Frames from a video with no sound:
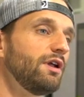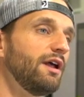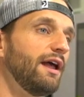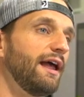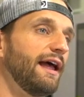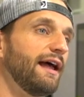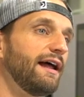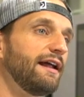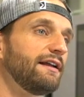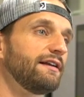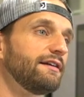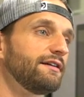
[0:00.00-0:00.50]

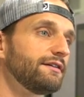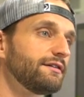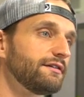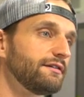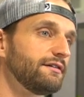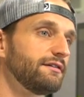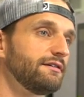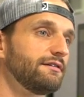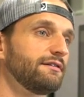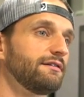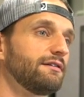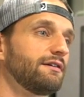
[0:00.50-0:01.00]
And
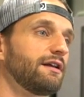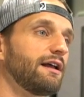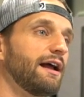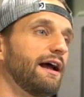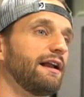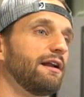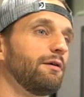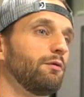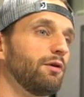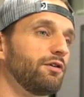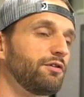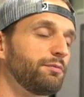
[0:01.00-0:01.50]

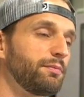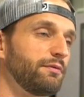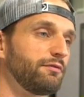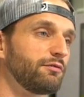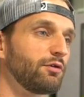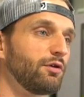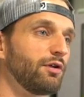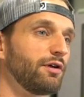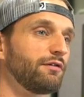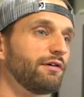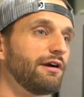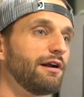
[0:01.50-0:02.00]
kind of what's been
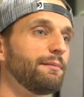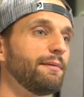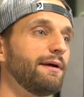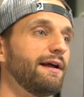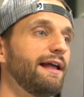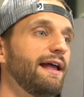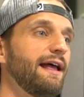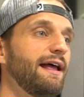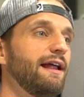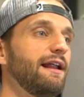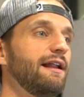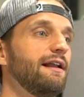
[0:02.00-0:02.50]
rolling around in my
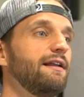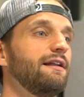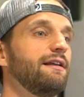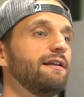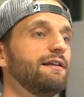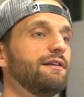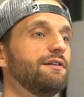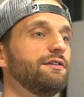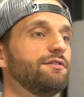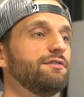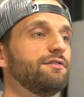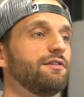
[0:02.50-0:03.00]
head
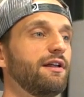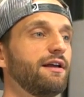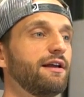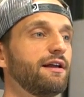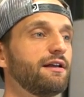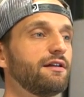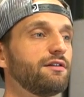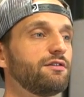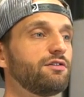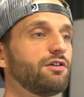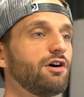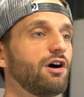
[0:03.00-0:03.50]
is
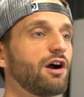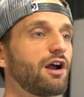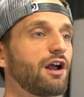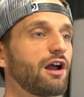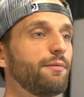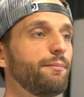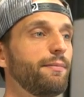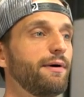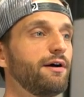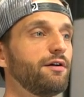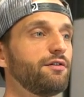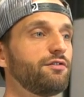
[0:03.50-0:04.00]
like talking
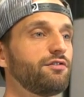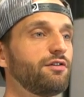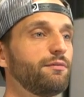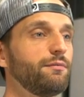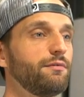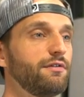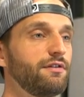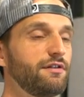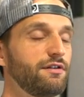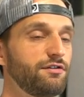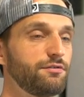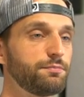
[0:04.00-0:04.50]
about some
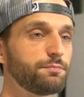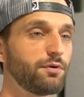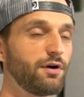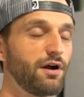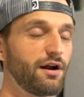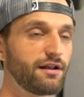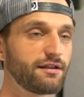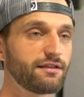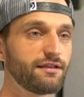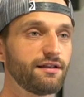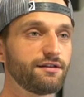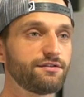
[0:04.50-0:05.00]
of these
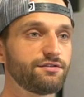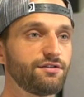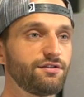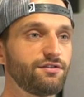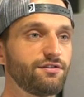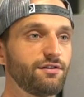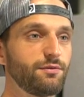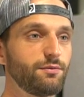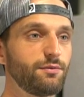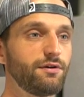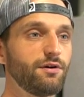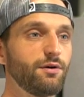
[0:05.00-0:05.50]
product lessons
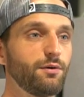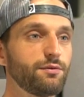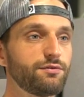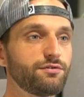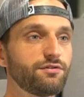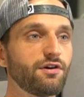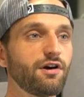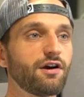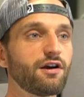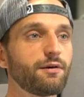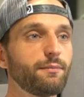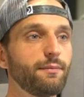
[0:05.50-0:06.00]
that we always
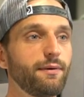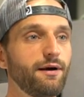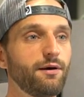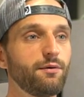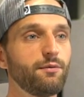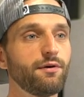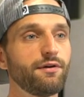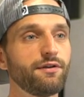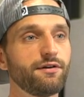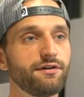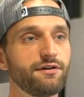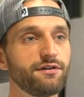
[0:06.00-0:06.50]
talk about,
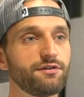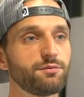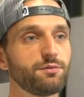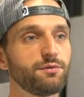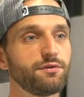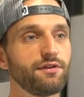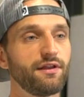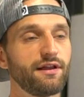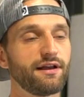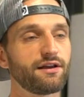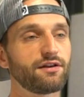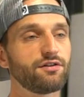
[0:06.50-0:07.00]
whether it's
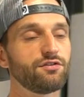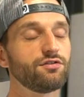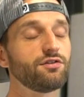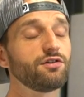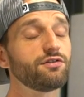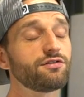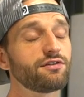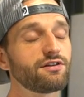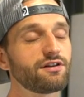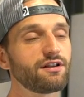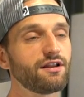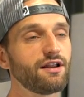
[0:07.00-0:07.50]
with like
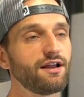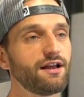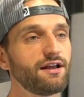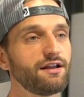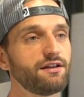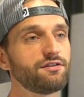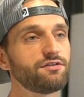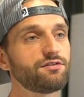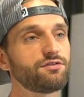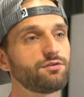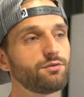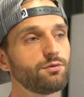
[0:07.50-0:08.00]
consulting
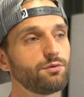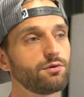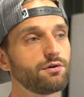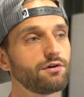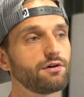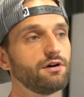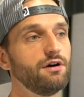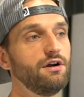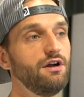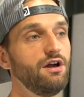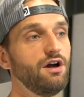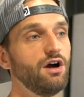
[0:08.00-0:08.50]
clients
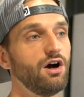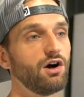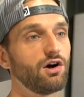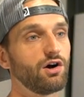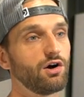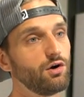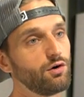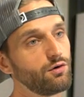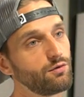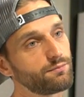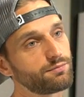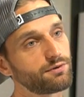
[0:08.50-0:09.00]
or our
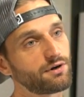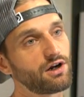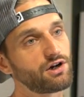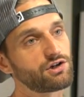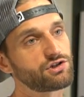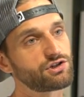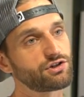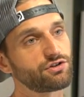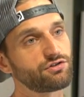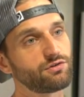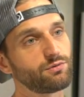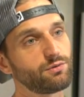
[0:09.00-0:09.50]
own
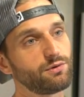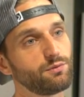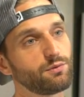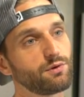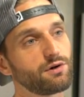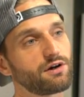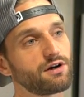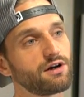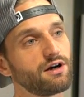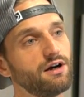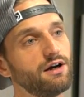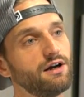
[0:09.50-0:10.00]
projects that we
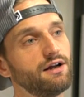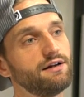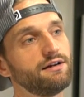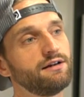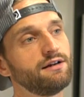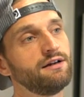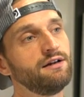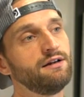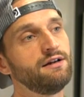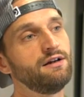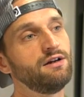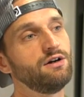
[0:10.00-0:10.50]
work
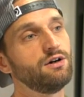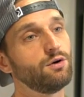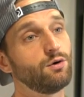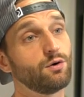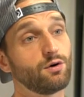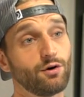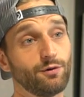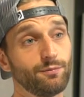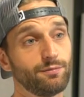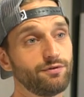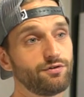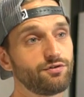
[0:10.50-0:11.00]
on
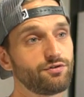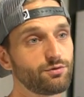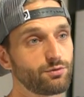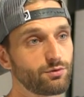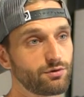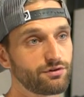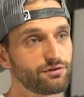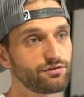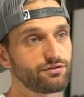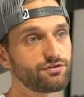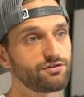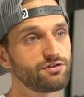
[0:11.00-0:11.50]
or open
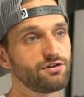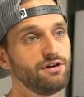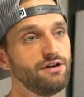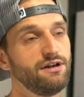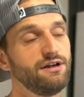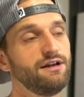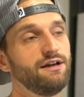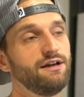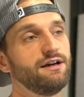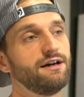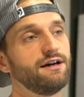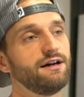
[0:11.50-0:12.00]
source.
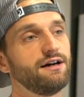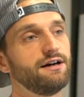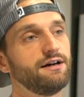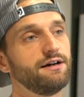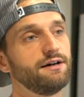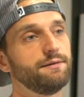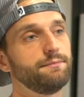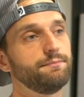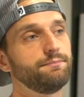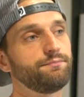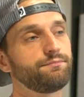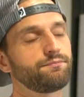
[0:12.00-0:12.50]

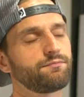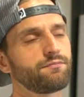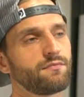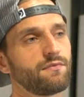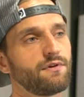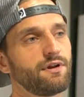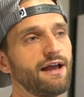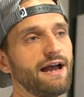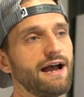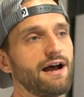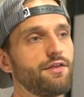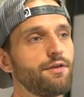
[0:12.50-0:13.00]

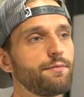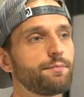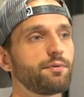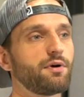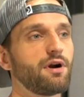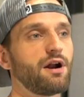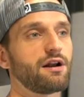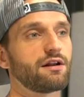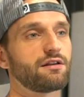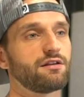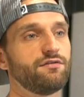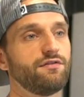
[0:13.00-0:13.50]
How the
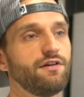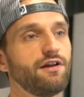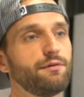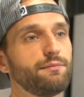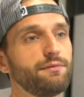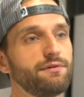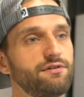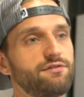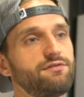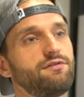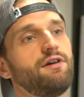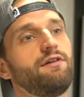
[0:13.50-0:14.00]
product
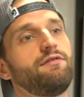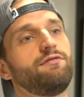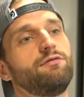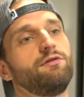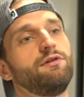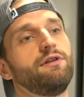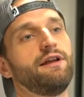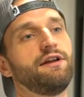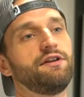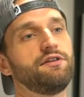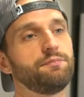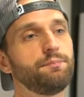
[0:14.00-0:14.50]
development stuff
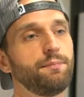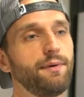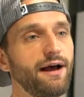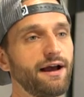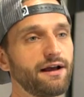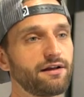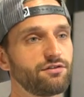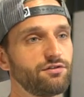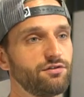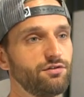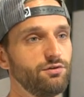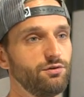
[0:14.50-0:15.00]
relates
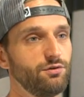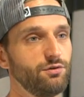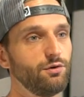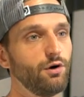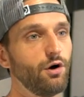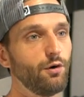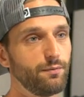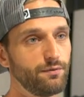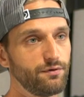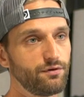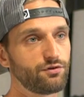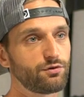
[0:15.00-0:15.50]
back to
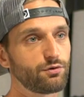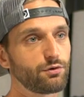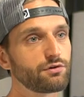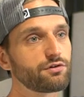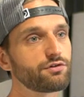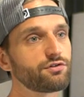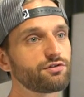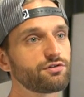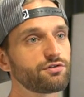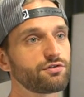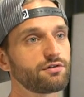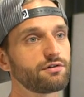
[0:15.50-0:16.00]
open
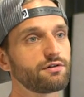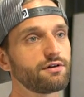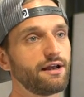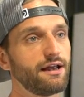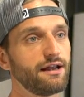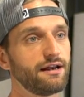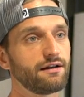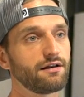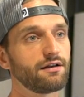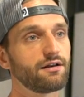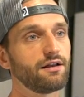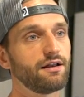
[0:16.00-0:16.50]
source
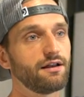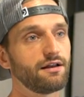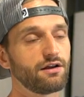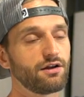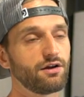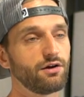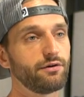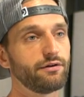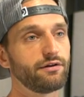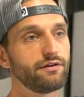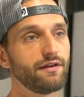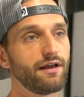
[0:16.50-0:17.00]
and
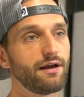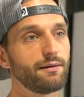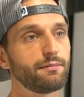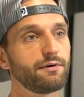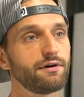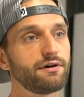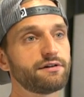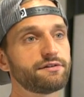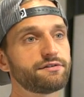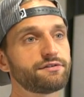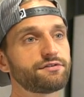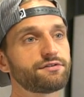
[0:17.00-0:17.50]
coding
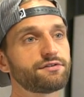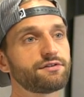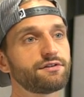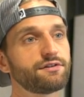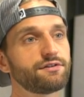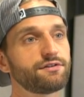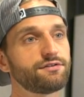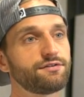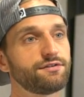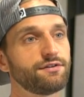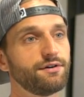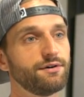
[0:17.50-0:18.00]
libraries.
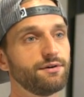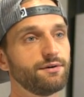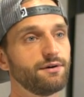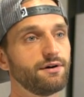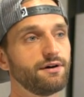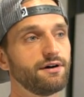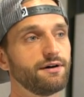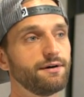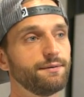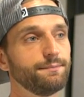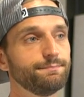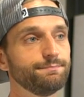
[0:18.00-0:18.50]

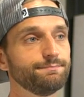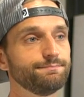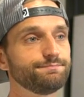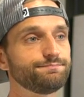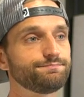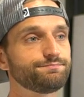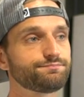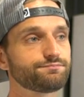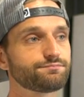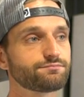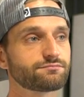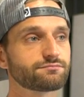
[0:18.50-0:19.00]
So
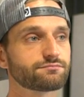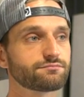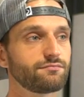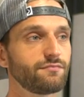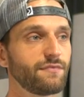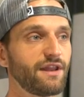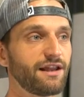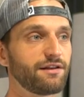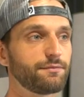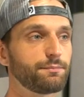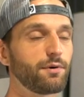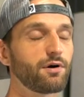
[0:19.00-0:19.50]

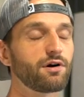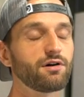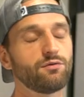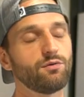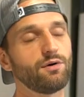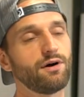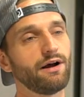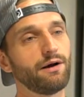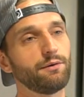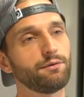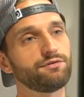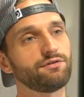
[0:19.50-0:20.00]
that's part of
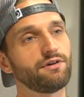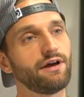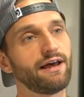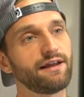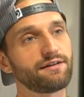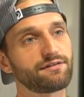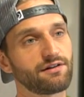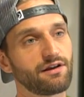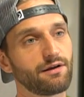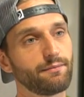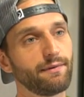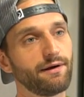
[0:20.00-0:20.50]
why I was
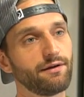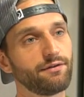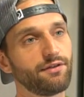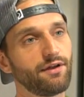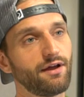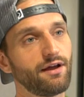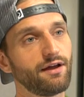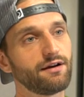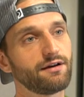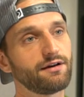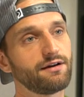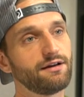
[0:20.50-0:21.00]
asking about
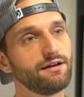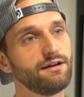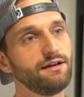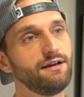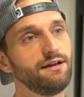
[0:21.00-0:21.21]
that.